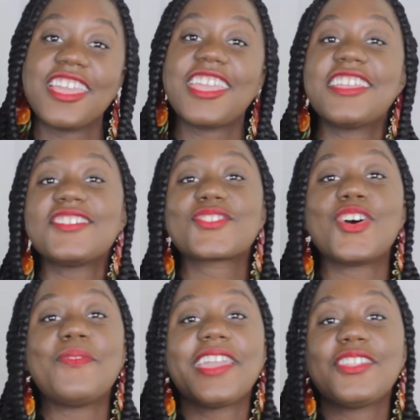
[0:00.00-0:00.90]
It is
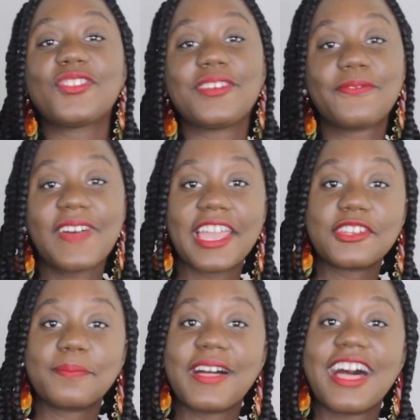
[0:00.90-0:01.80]
going into the
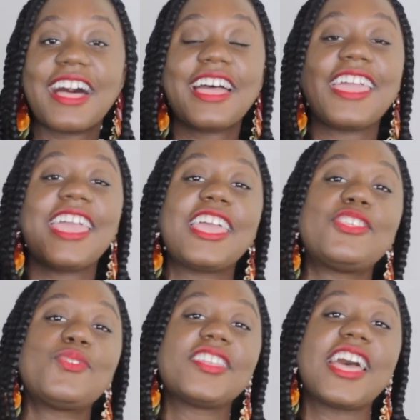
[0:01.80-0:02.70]
final pie,
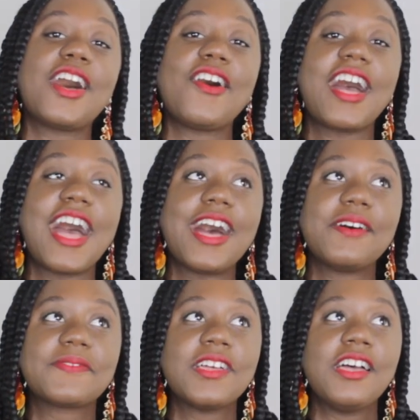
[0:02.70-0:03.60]
and you now
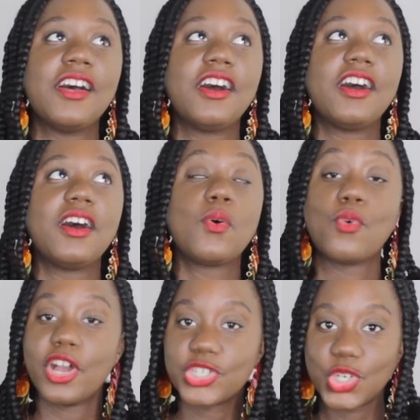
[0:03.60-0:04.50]
have a
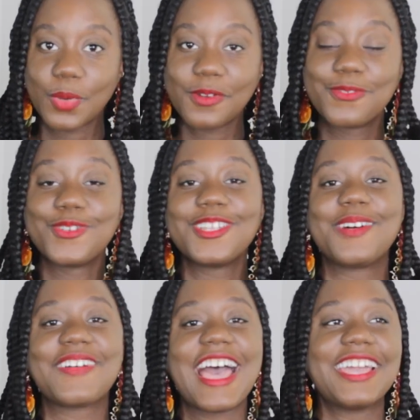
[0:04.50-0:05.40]
wardrobe full
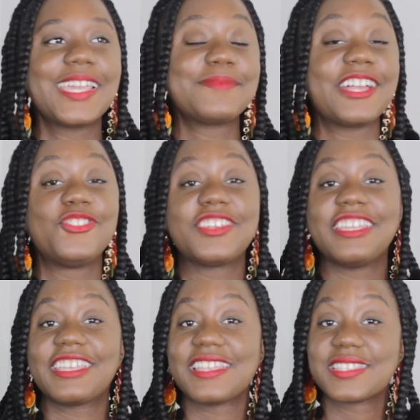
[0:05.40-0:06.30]
of items that you
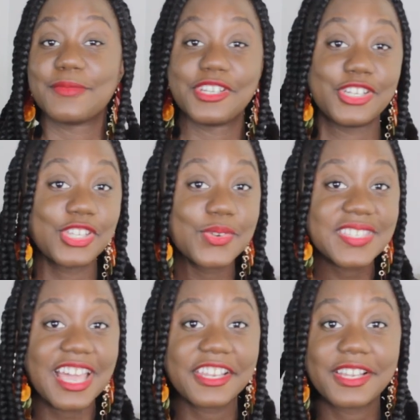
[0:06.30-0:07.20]
can get some good
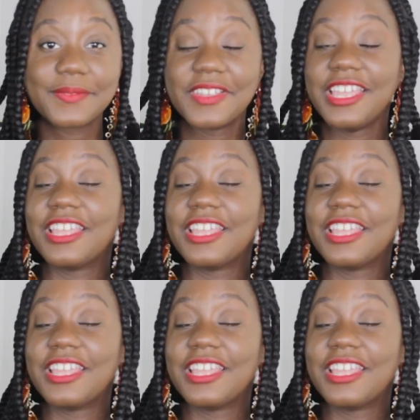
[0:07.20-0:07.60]
use out of,